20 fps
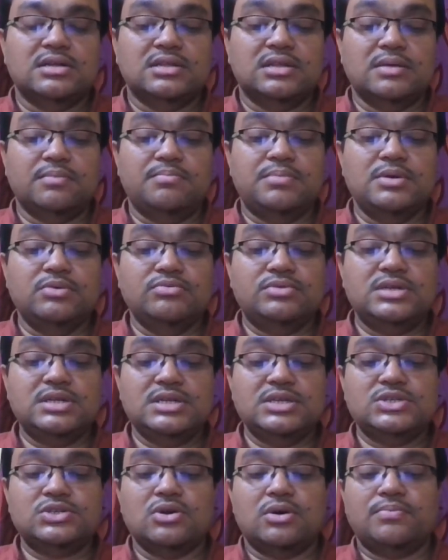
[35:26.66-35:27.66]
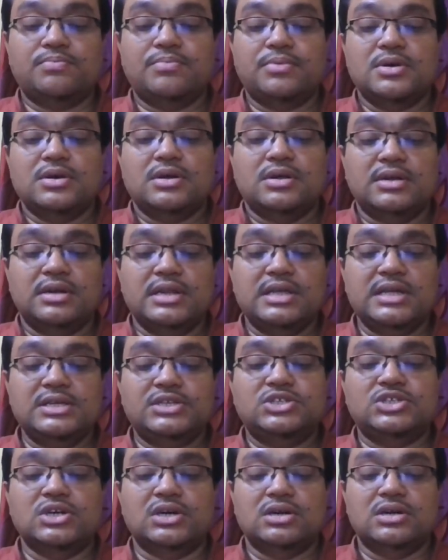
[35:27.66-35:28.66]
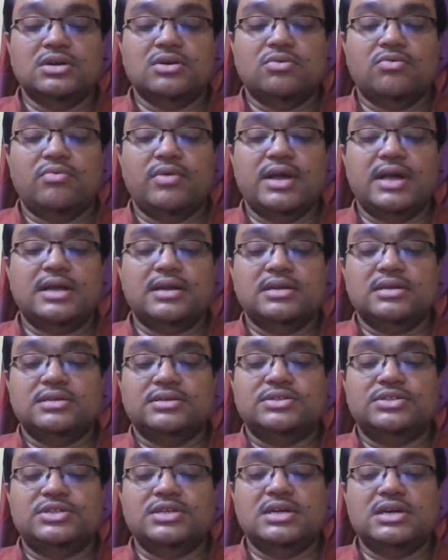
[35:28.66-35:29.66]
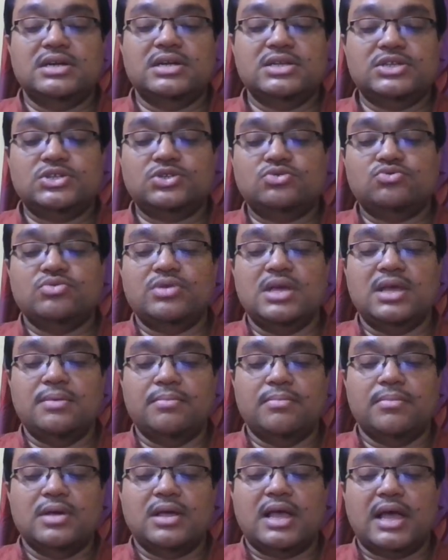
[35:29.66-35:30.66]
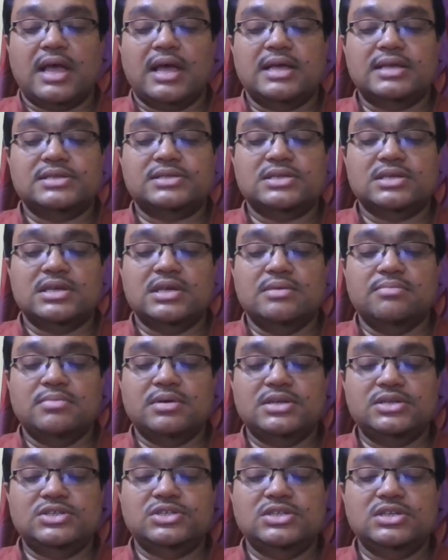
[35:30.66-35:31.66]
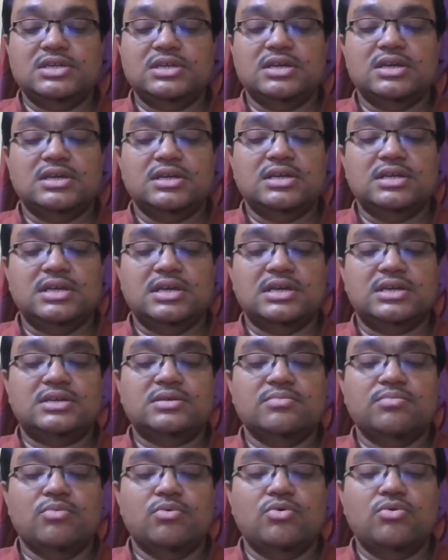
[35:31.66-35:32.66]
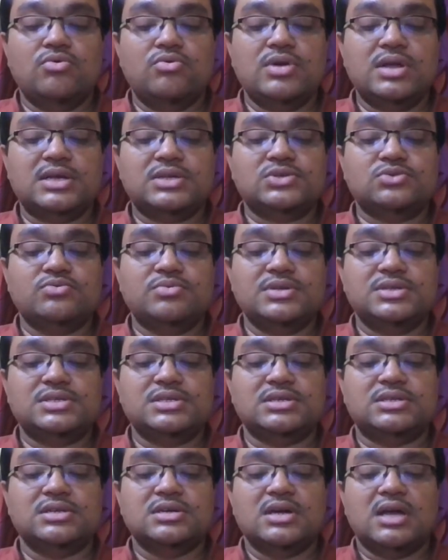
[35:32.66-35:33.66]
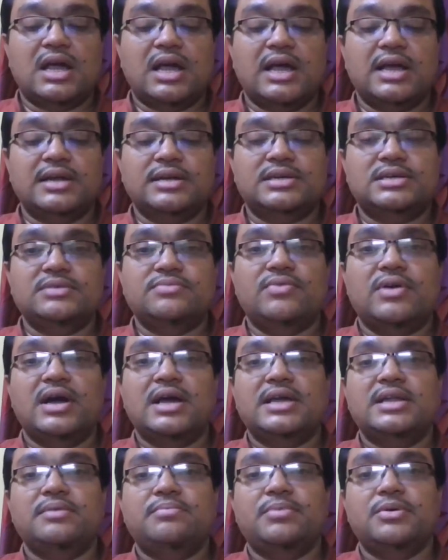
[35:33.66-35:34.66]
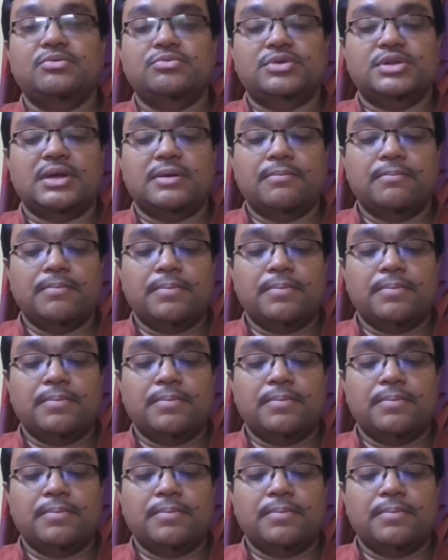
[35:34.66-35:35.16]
The beauties of nature were dearest to him as imagining yet more exquisite and divine beauty.